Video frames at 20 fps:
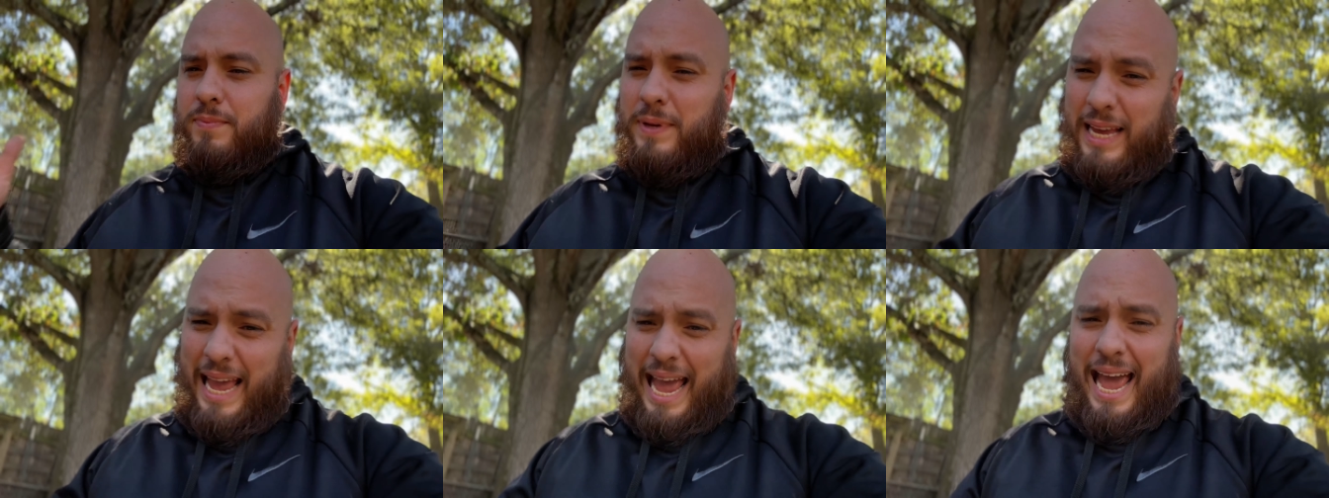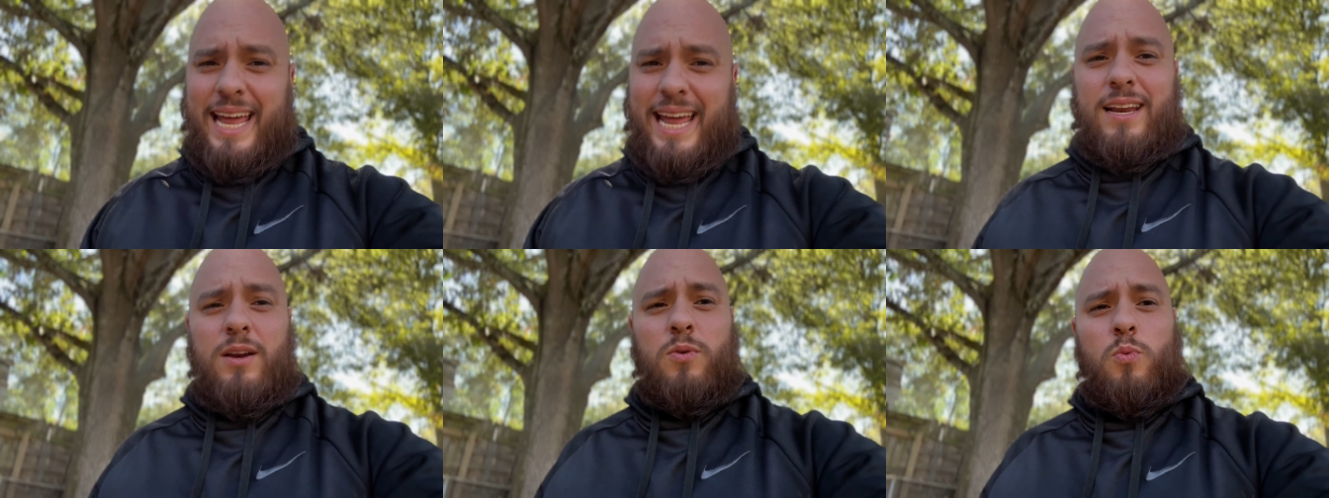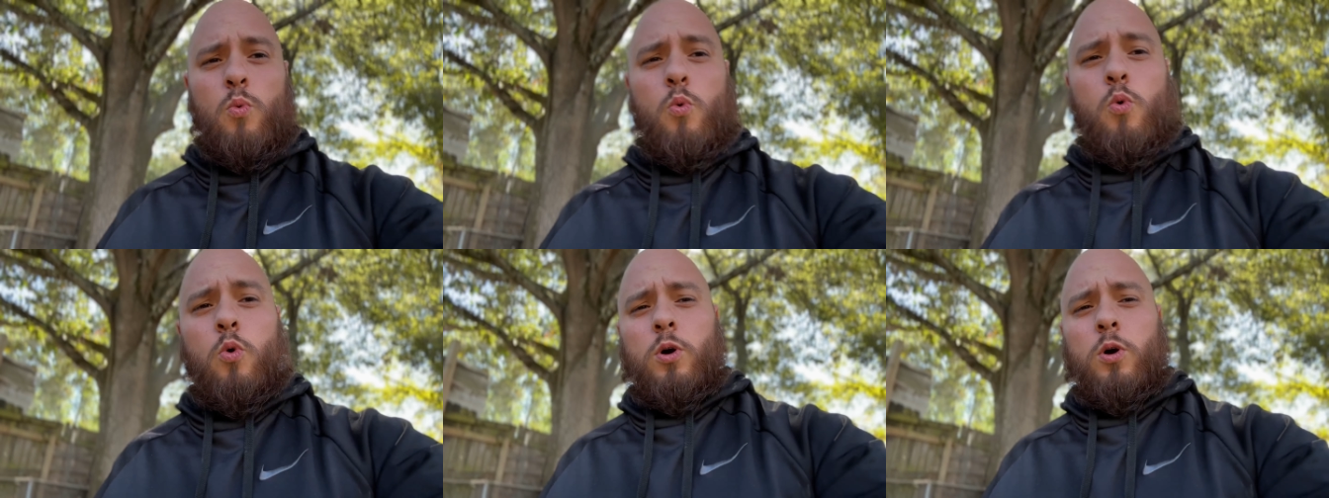
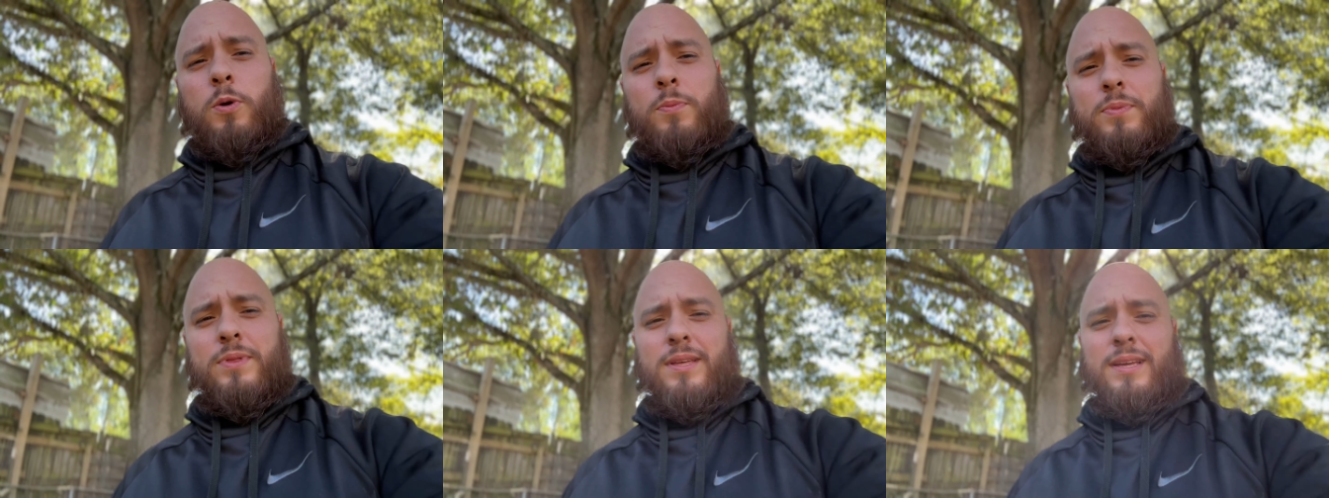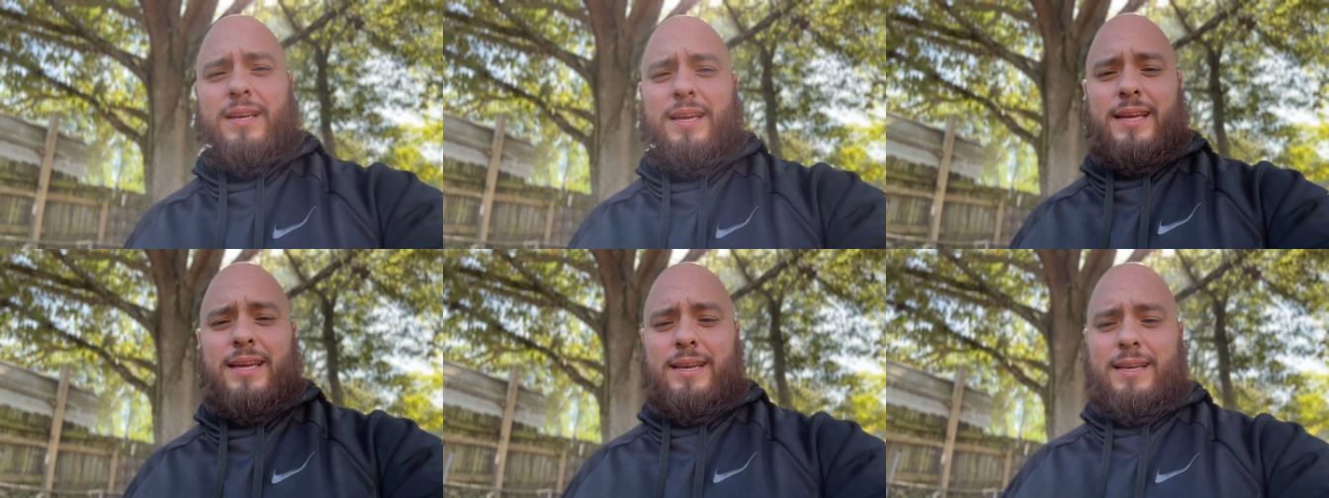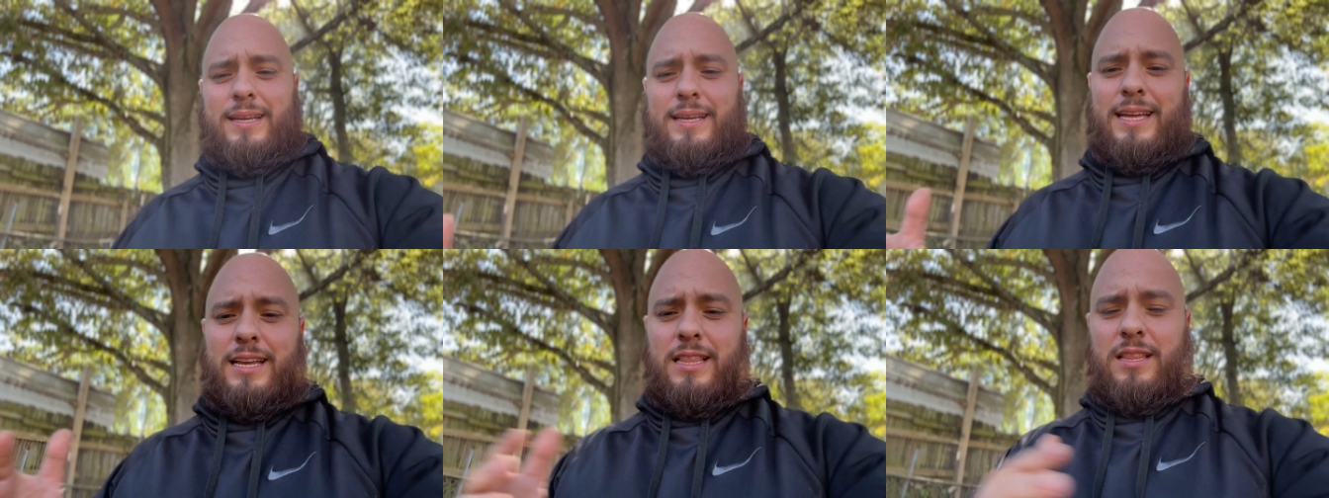adding warmth
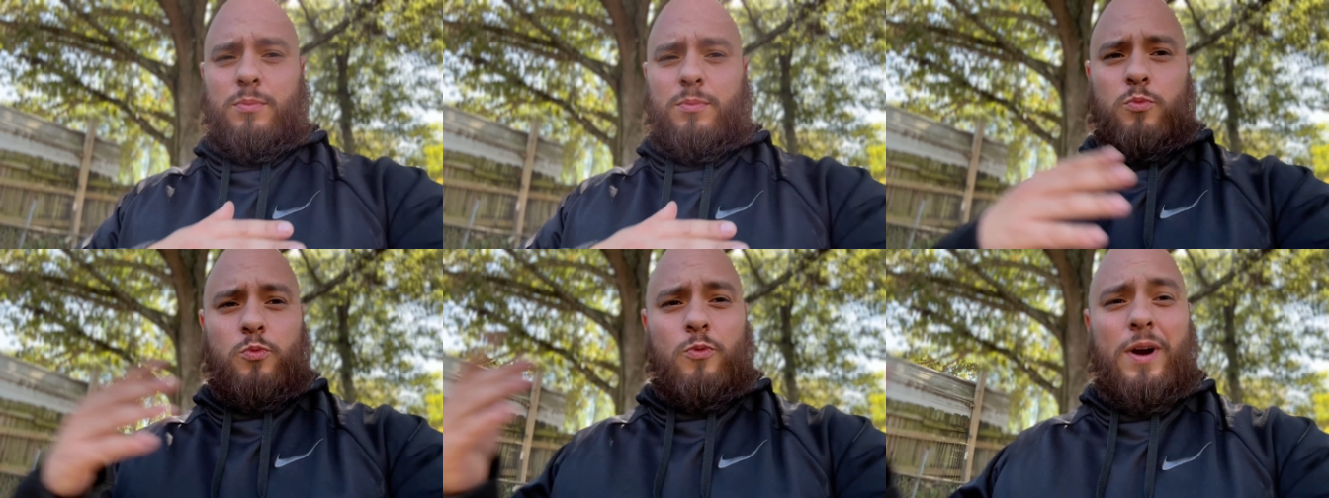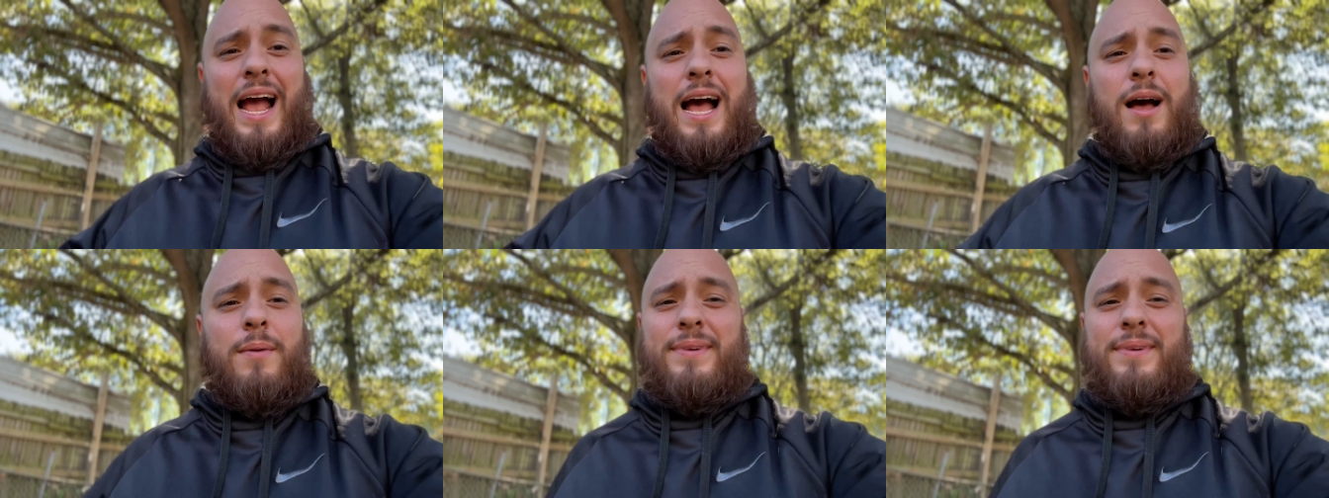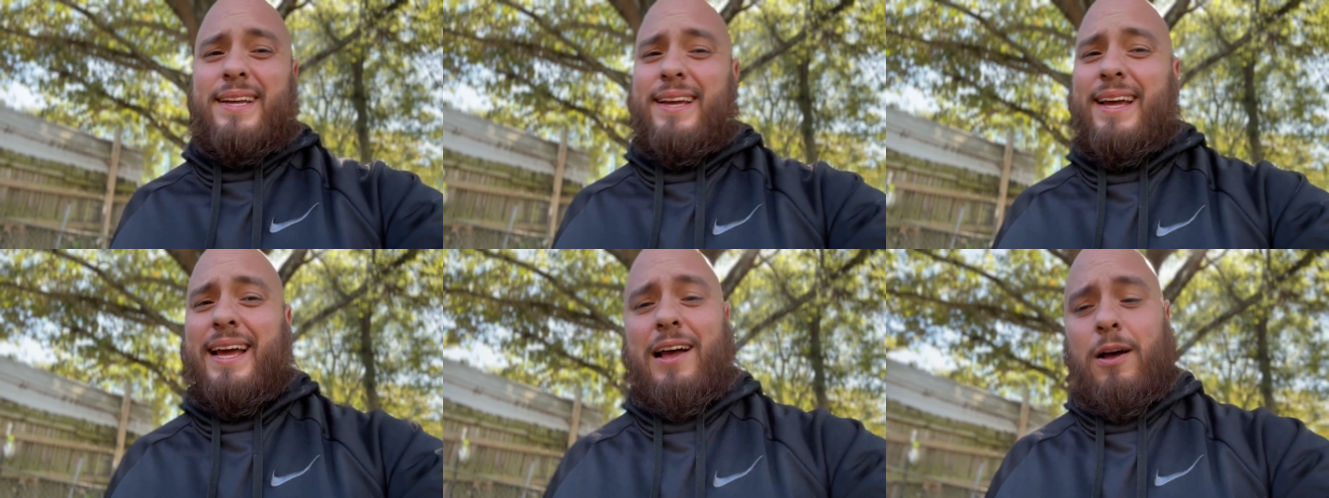and getting them
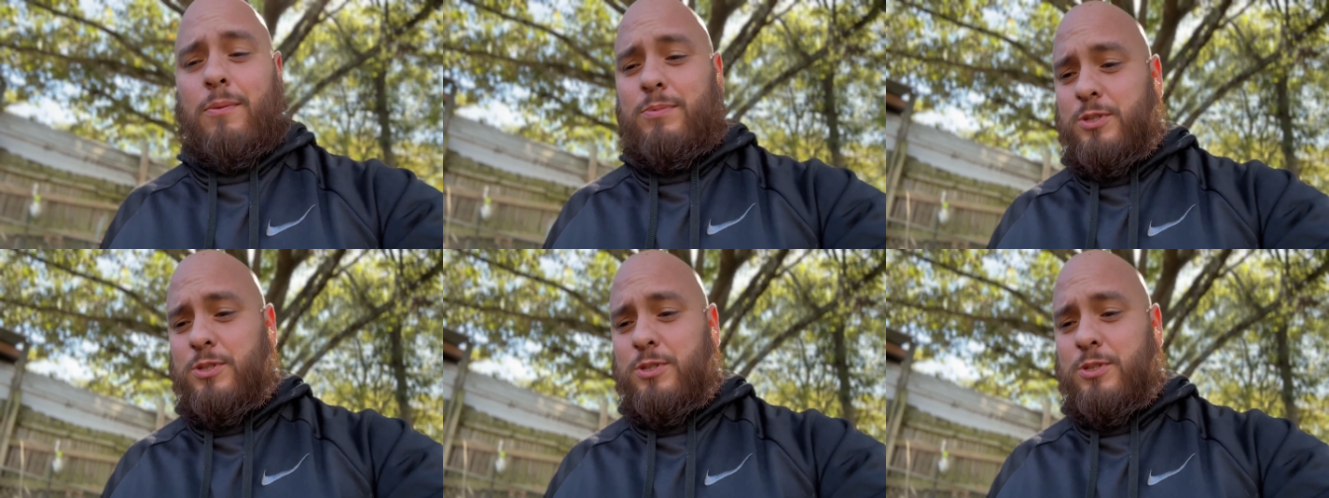wrapped, it helped